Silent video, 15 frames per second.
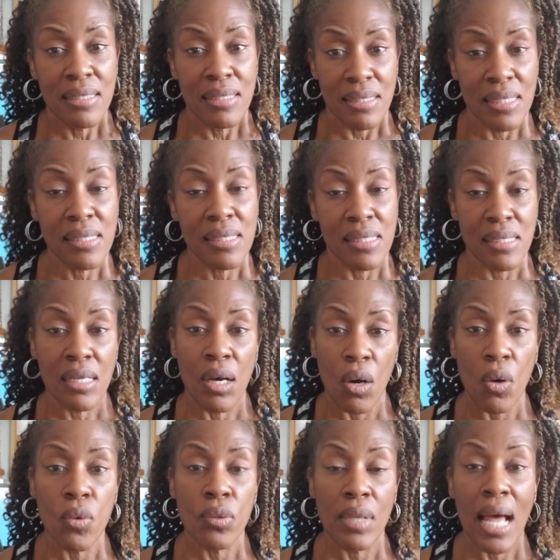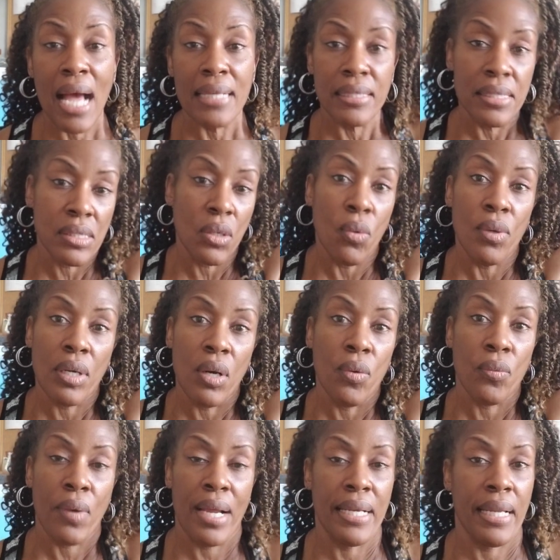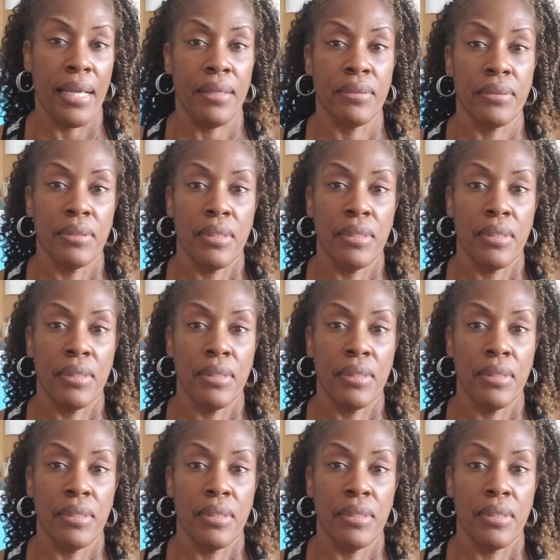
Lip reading: This is a whole lot that's going on right now.